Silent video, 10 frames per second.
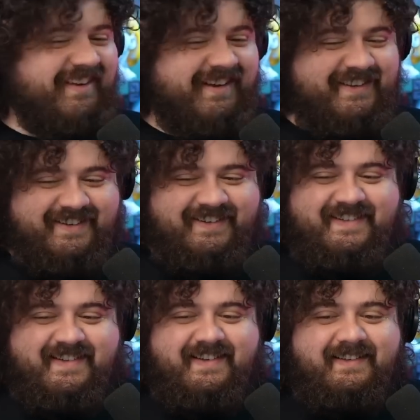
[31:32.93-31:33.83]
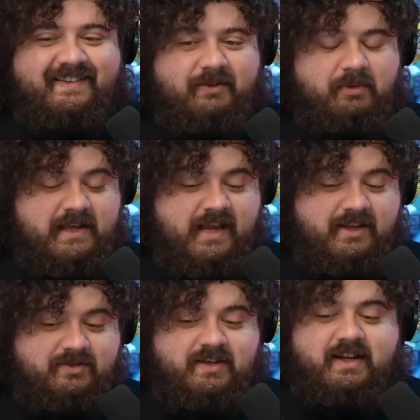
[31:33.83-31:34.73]
like we can't
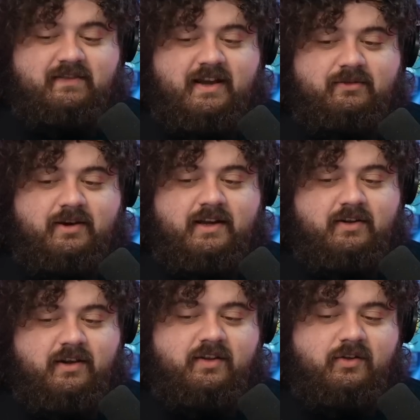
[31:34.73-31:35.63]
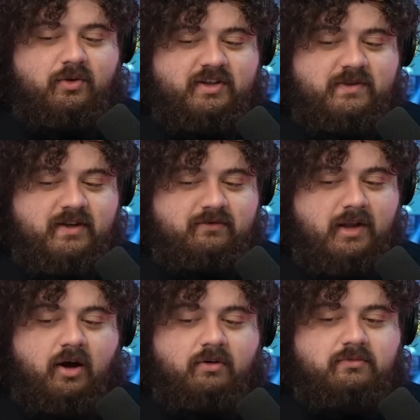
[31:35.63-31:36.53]
use any of that, right? No, the whole team's like,
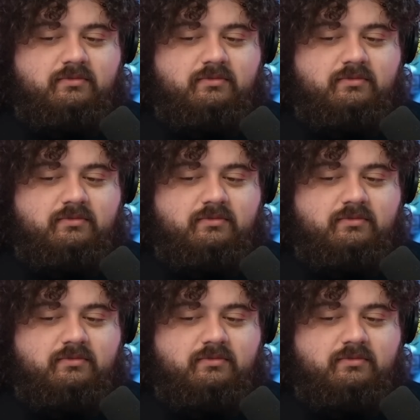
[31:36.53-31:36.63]
no, we can't.